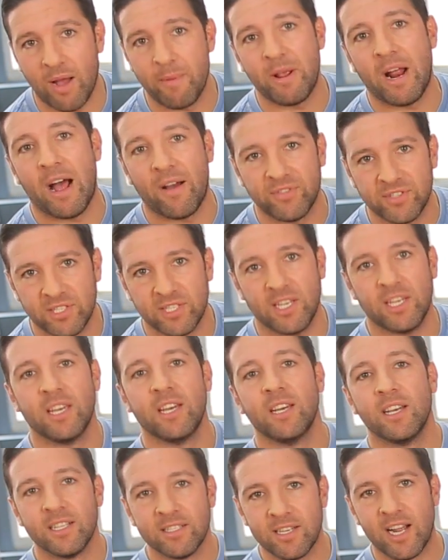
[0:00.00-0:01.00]
I mean, obviously,
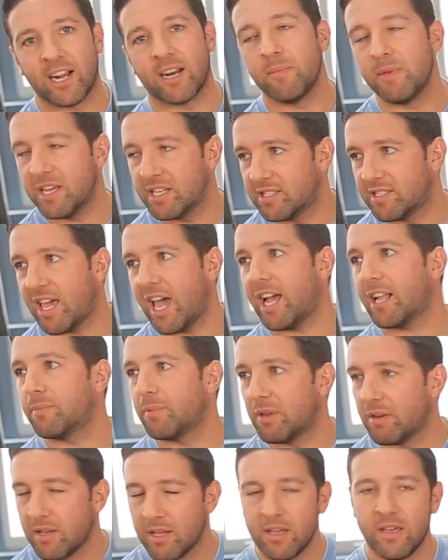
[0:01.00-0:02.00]
it's not gonna be exact,
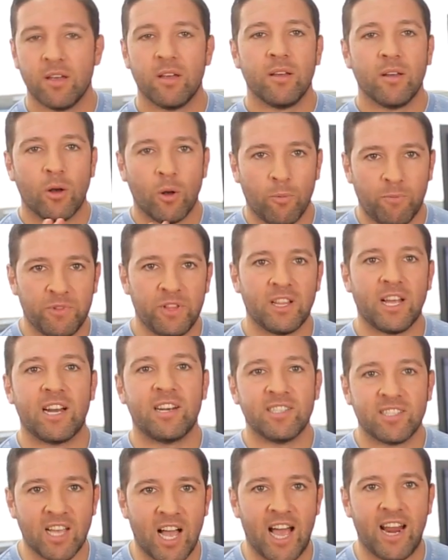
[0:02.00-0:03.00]
but hopefully a
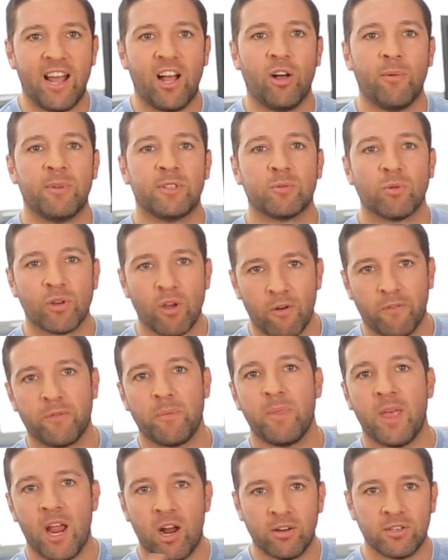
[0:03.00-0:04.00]
lot of design elements will go
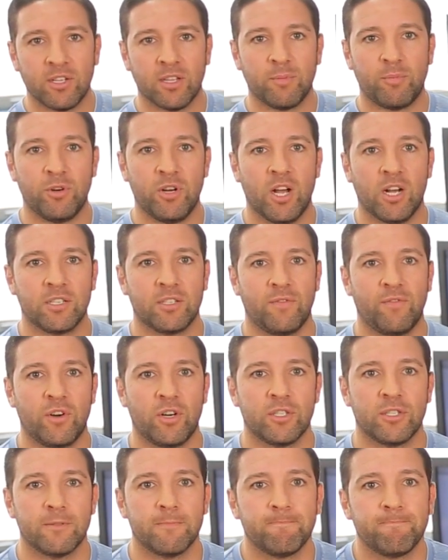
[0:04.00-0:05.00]
from there to the production
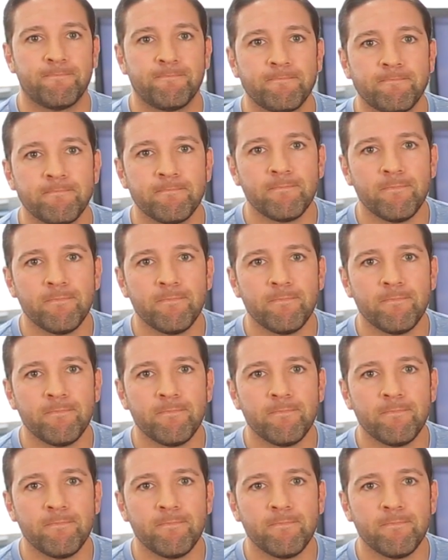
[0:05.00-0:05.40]
version.